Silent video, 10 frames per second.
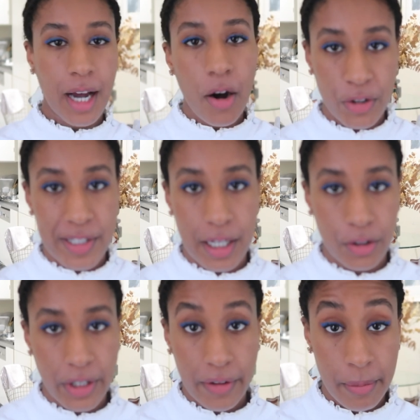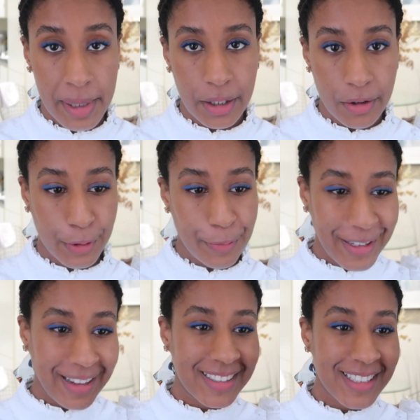obviously I don't have a million of them,
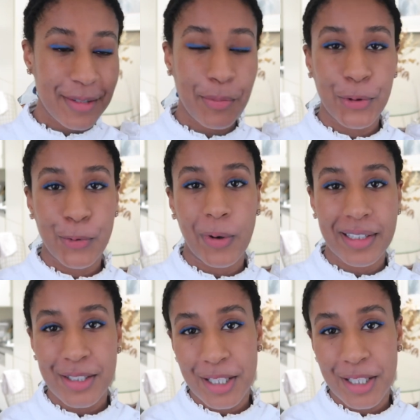but I just bought one.